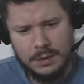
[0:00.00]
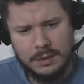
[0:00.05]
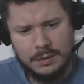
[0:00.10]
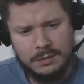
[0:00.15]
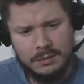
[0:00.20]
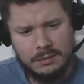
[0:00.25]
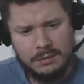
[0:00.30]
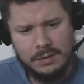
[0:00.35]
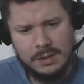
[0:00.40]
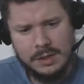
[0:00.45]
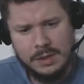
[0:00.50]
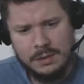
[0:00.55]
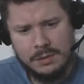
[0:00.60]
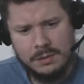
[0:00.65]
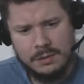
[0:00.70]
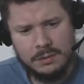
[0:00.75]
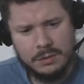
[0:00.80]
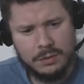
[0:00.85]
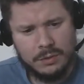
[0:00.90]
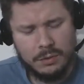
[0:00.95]

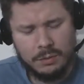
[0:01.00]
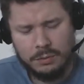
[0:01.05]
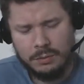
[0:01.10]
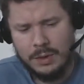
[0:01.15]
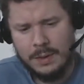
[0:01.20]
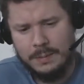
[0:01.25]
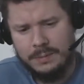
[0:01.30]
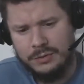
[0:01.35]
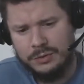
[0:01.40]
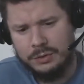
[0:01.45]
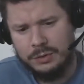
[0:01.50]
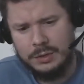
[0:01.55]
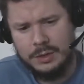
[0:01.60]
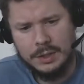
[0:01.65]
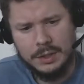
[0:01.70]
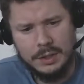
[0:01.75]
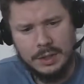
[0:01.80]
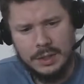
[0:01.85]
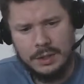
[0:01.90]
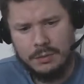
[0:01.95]
sin, corruption,
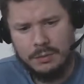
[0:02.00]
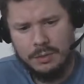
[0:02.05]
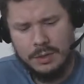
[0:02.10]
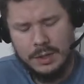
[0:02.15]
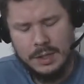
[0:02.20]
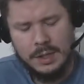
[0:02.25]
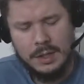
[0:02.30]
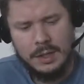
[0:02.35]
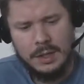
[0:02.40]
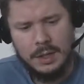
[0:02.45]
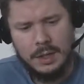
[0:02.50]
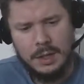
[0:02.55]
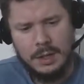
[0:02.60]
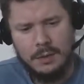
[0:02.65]
iniquity,